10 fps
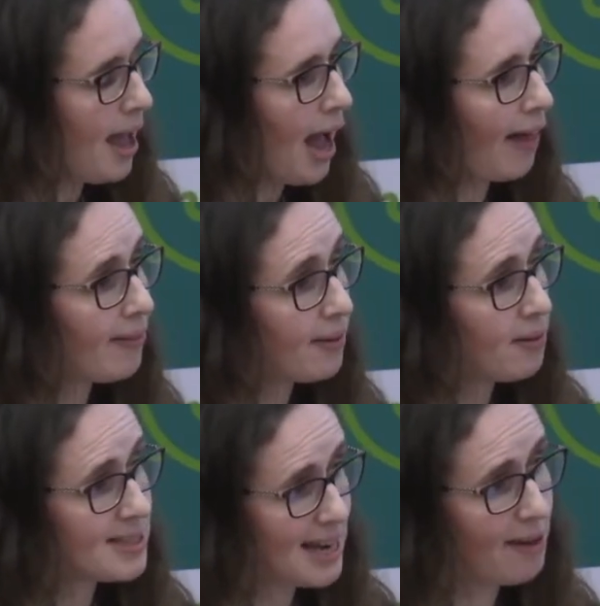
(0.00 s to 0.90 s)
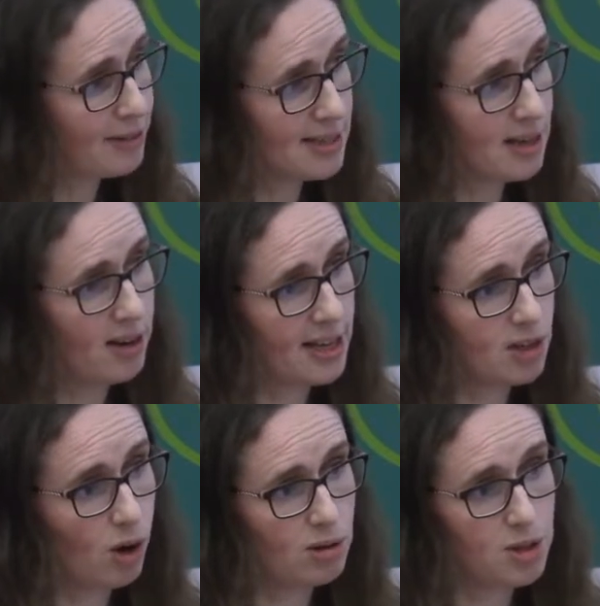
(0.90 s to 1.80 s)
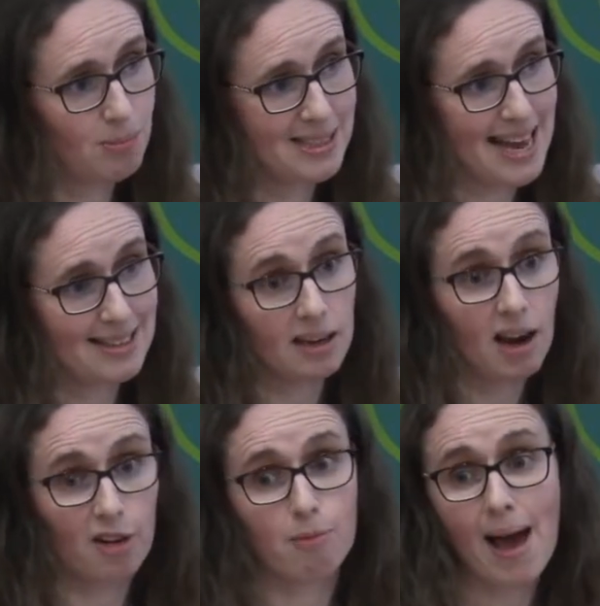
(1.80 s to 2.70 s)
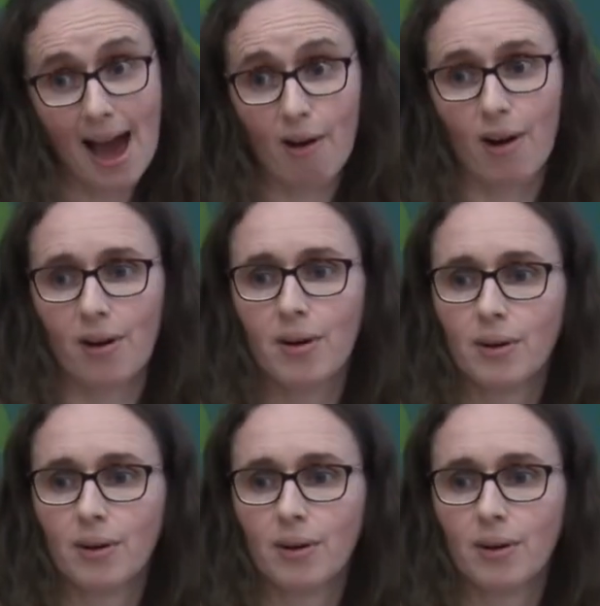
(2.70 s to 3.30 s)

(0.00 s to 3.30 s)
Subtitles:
And staff in this context also possess a lot of power.